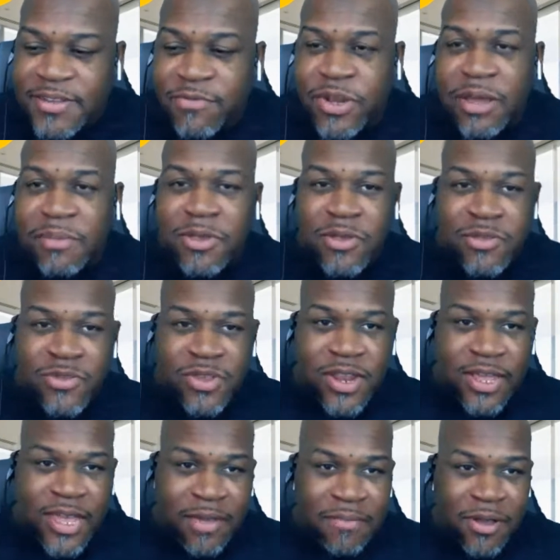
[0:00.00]
of what I'm using.
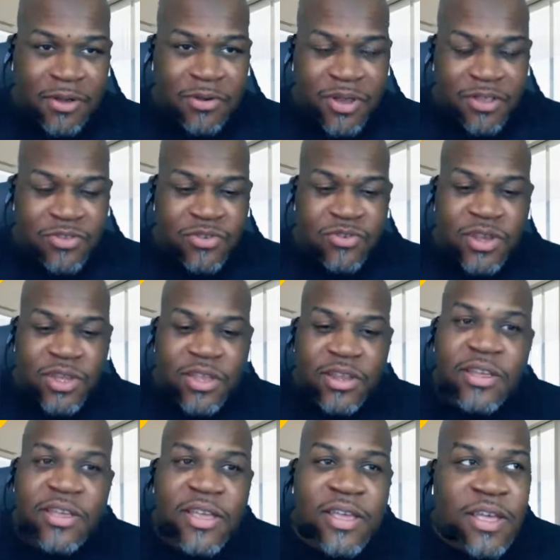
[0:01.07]
I got my green screen.